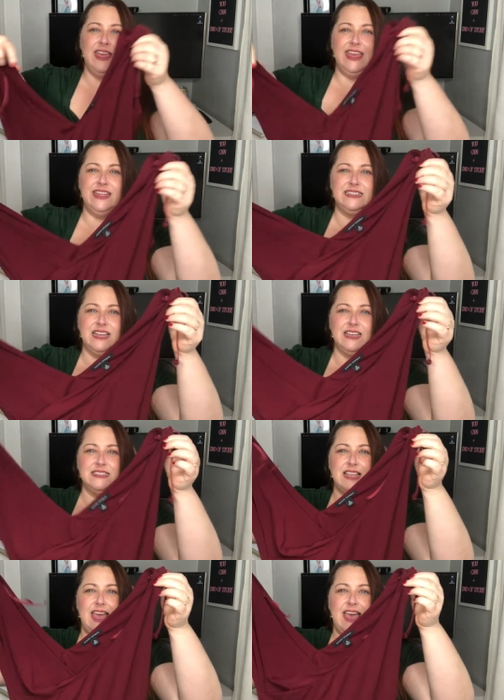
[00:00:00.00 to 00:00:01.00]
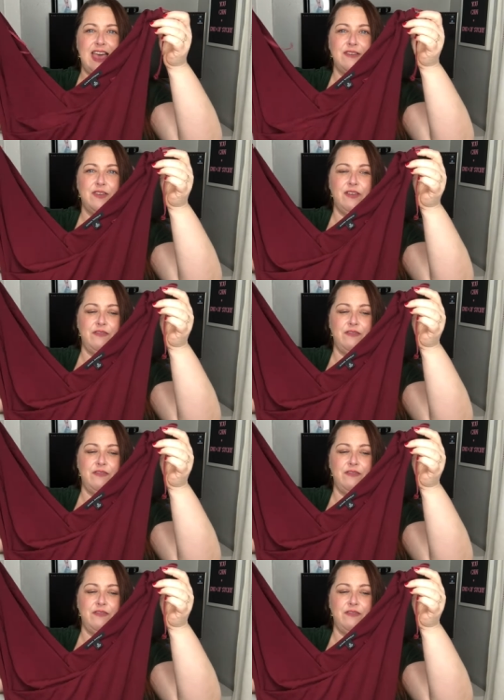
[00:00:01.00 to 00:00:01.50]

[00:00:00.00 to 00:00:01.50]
It does have a